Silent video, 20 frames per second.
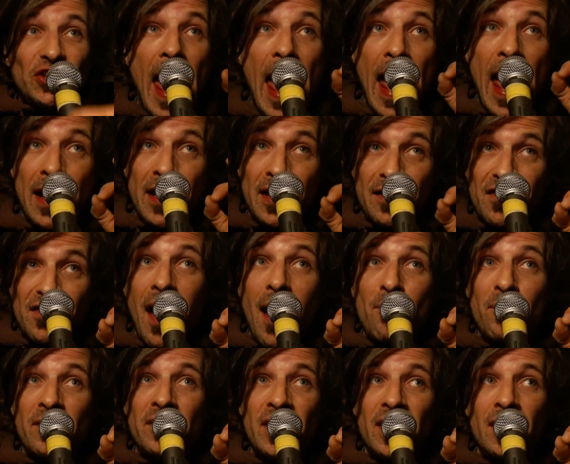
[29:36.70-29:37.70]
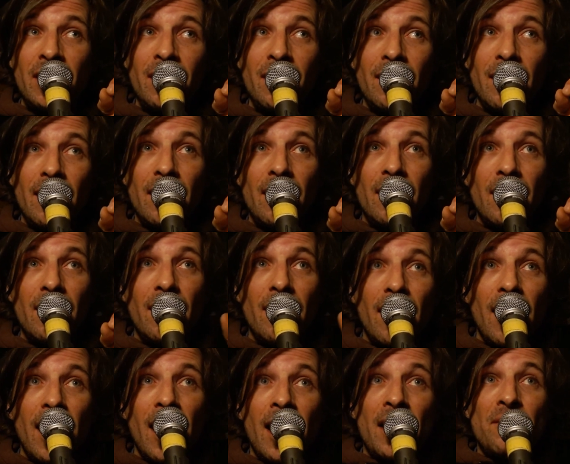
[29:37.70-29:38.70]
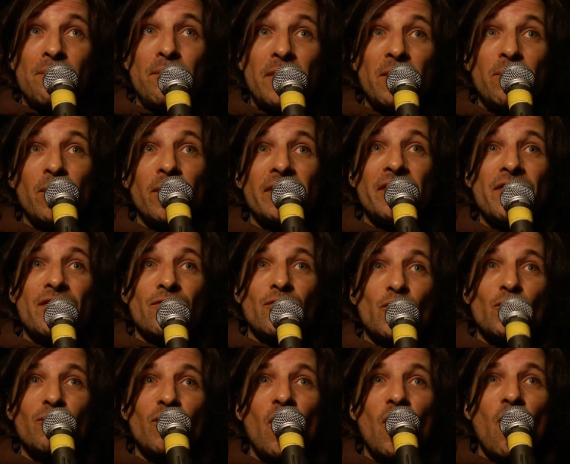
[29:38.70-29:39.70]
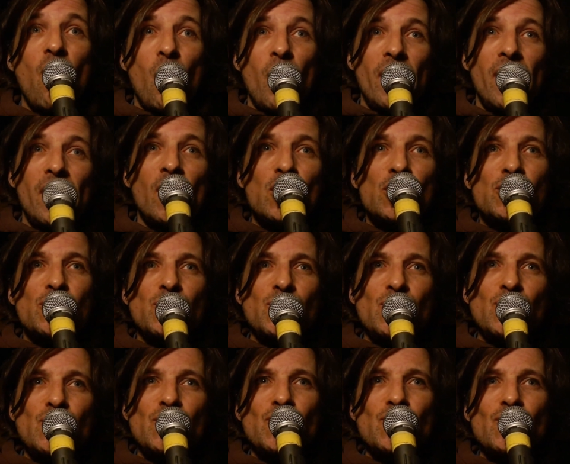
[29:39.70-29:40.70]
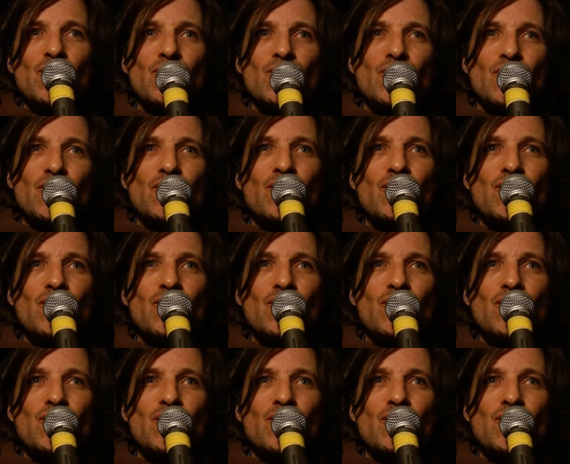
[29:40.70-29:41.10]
and it's happening, and people in the room go do, do